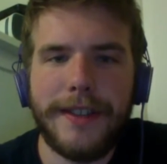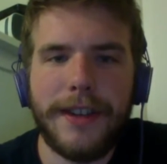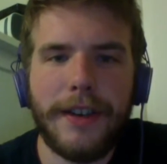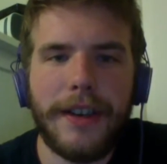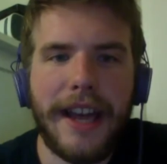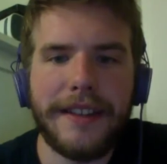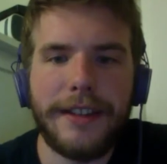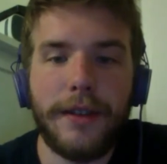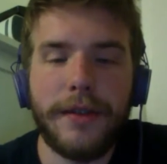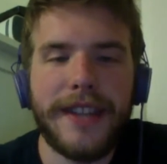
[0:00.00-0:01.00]

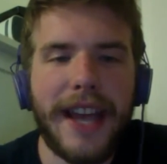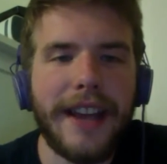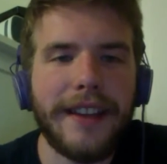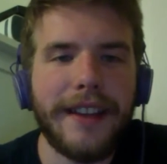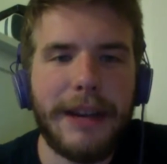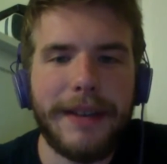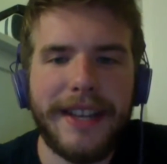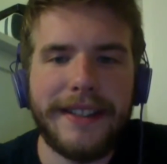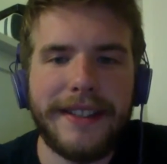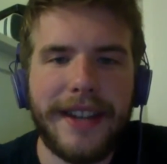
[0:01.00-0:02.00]
Zach
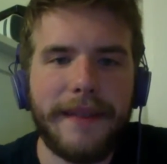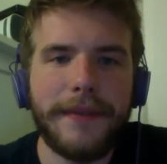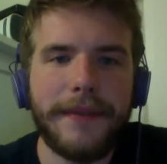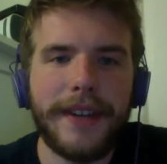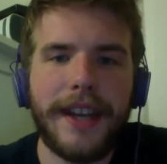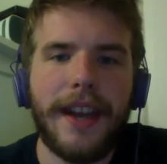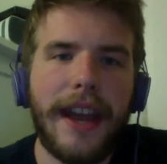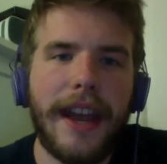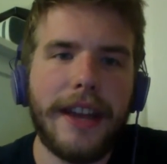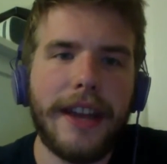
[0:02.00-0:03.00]
nominates
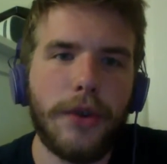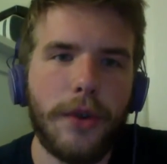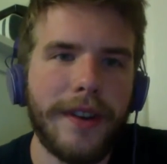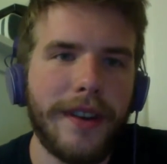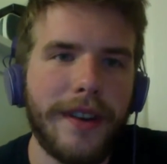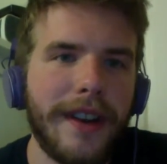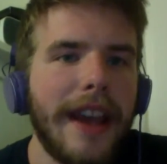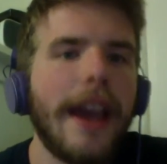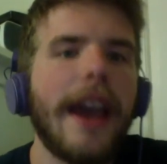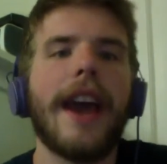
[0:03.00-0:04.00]
Godfrey and
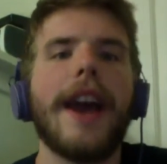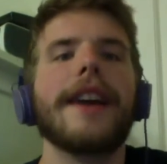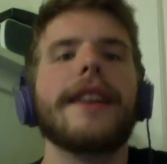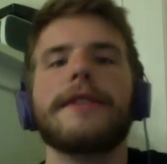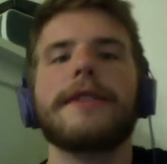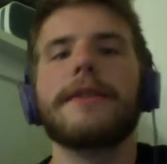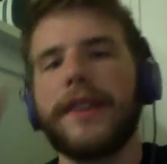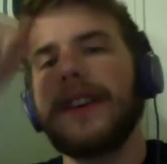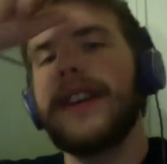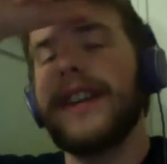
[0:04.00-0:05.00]
Jordan, and it was
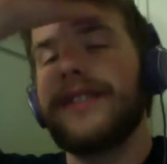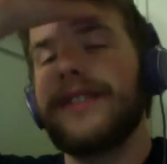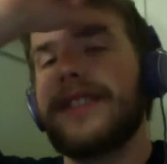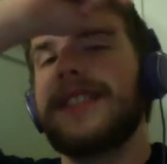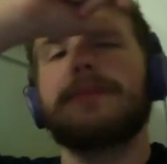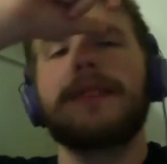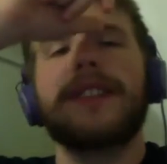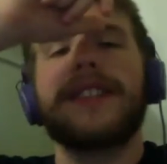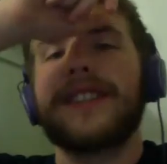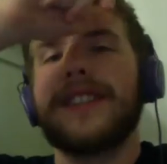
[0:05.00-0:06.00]
a pretty interesting
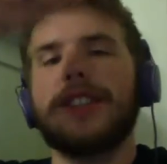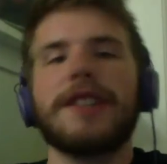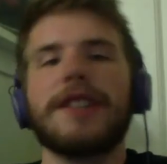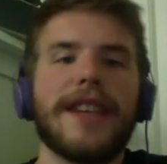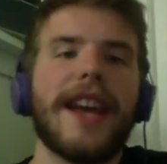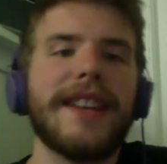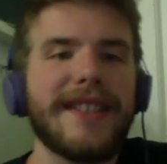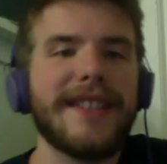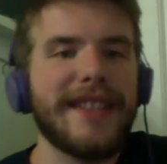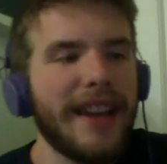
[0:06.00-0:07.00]
speech because he just
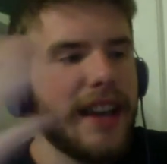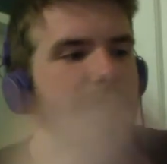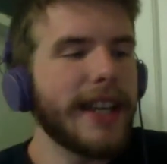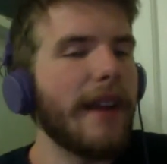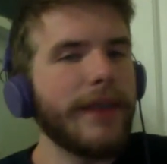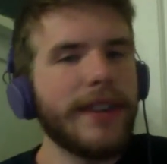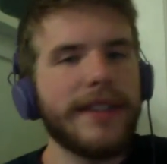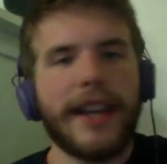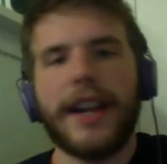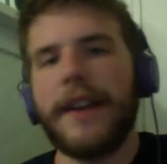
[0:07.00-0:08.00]
says to
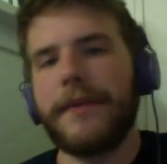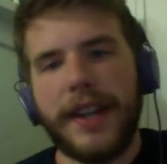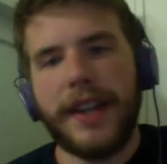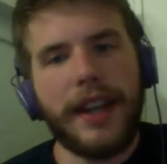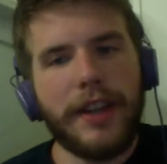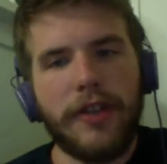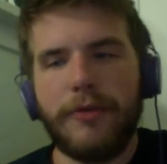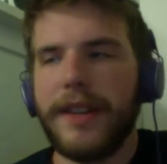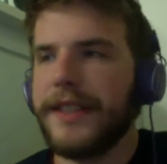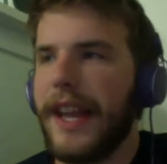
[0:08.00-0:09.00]
Godfrey, he's like, Godfrey,
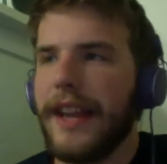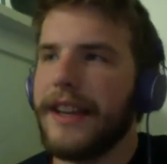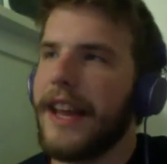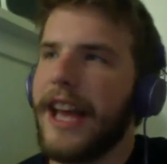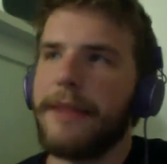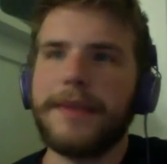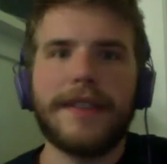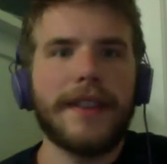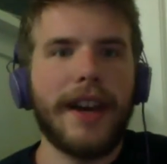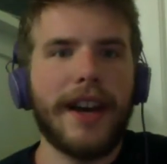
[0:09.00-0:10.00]
you've been taking
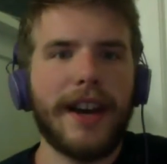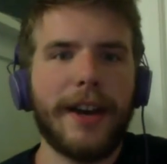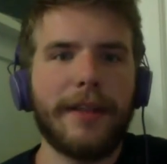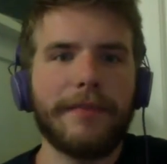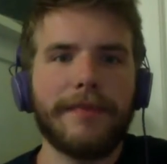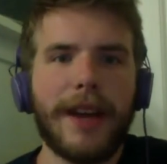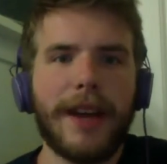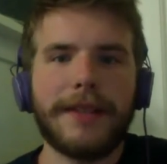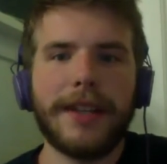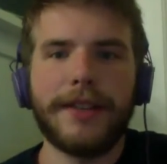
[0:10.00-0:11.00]
naps
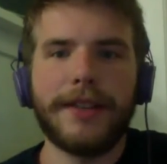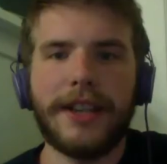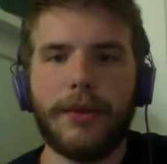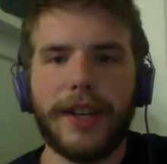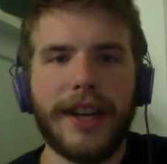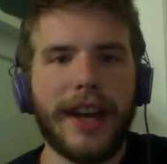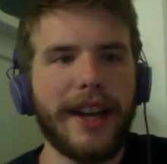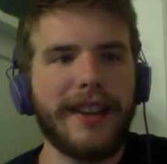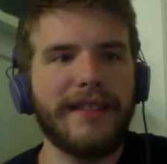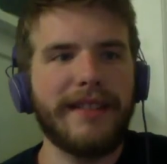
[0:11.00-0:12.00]
up till day
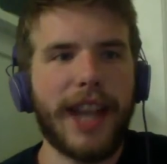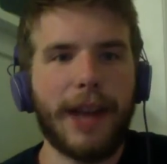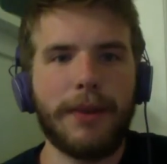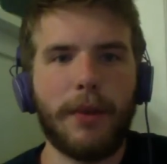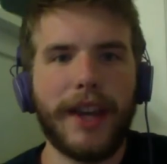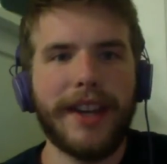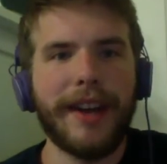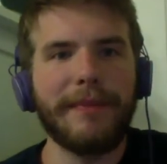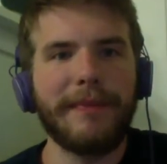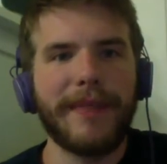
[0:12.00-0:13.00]
29. Time to
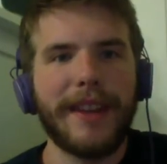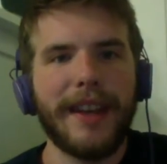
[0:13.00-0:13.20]
wake up.